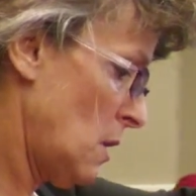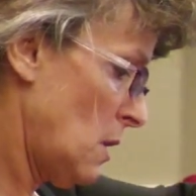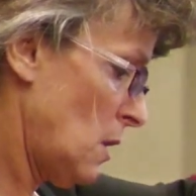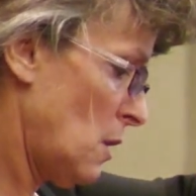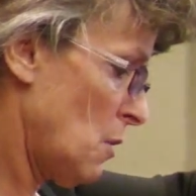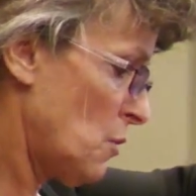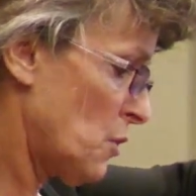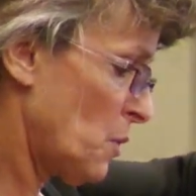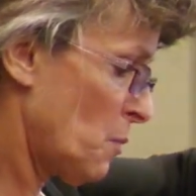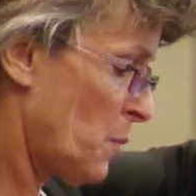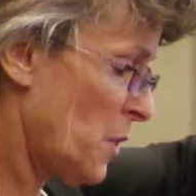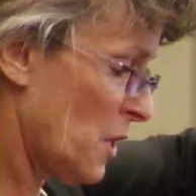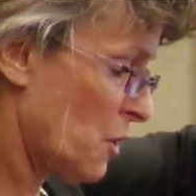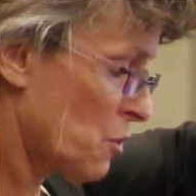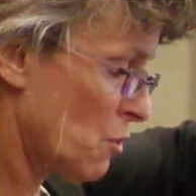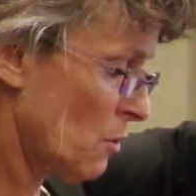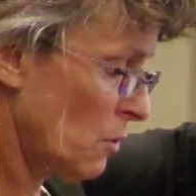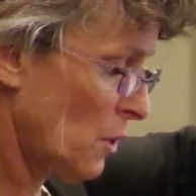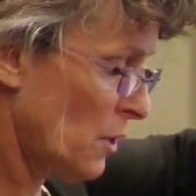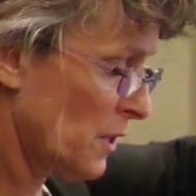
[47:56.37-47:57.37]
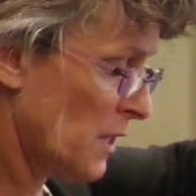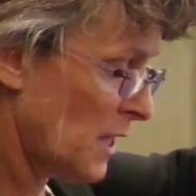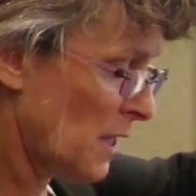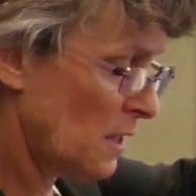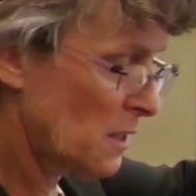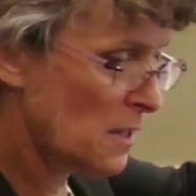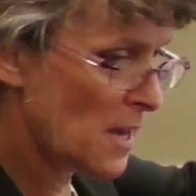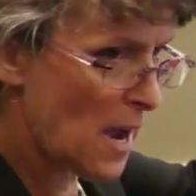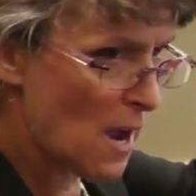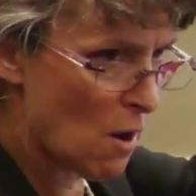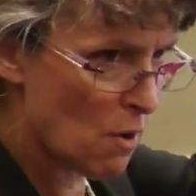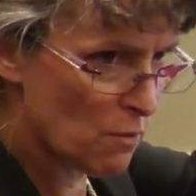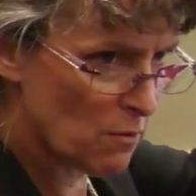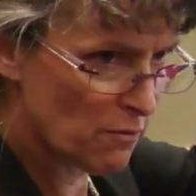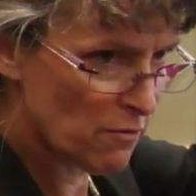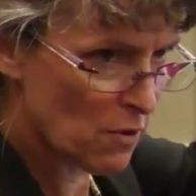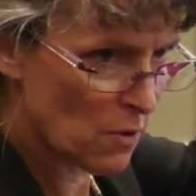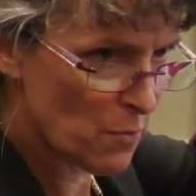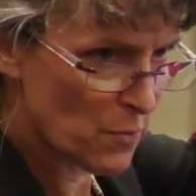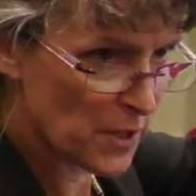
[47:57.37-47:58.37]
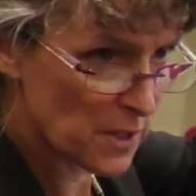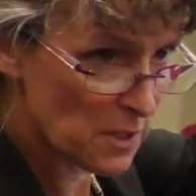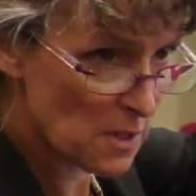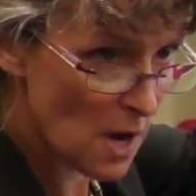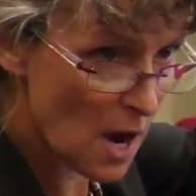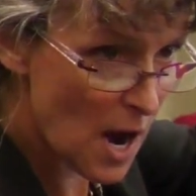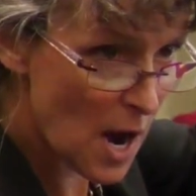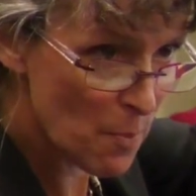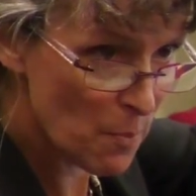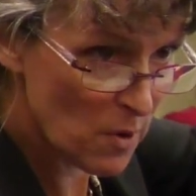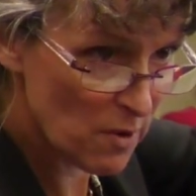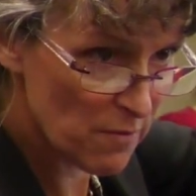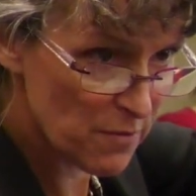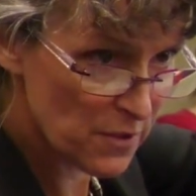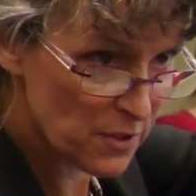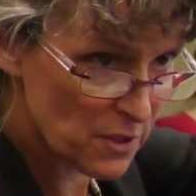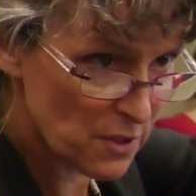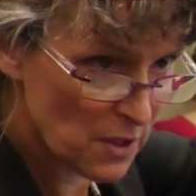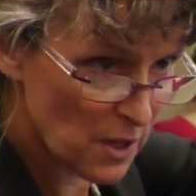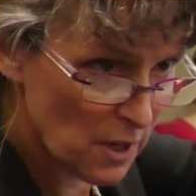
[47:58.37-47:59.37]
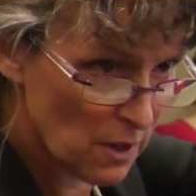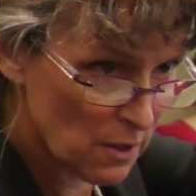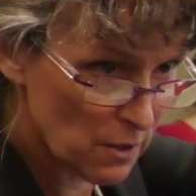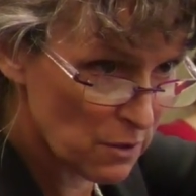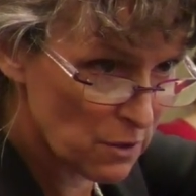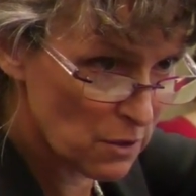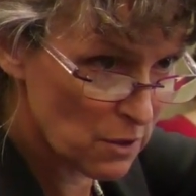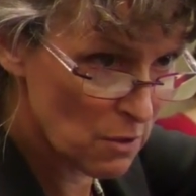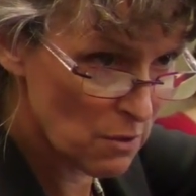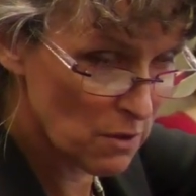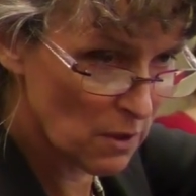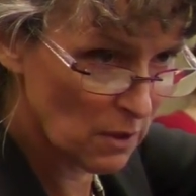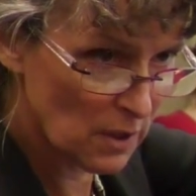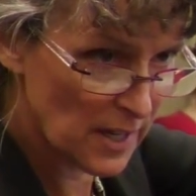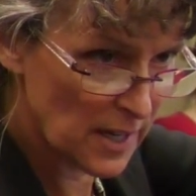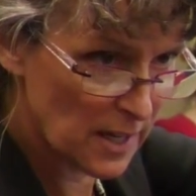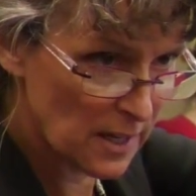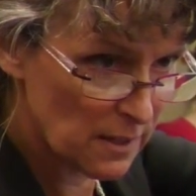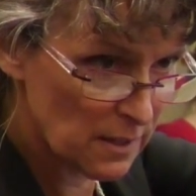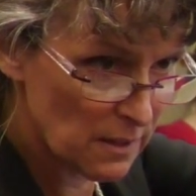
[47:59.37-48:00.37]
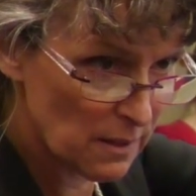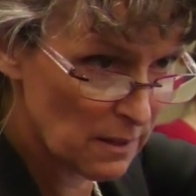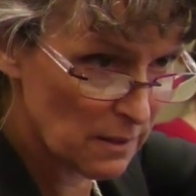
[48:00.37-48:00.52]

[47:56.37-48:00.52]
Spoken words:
Here's a picture looking down from the top of the stairs to the landing.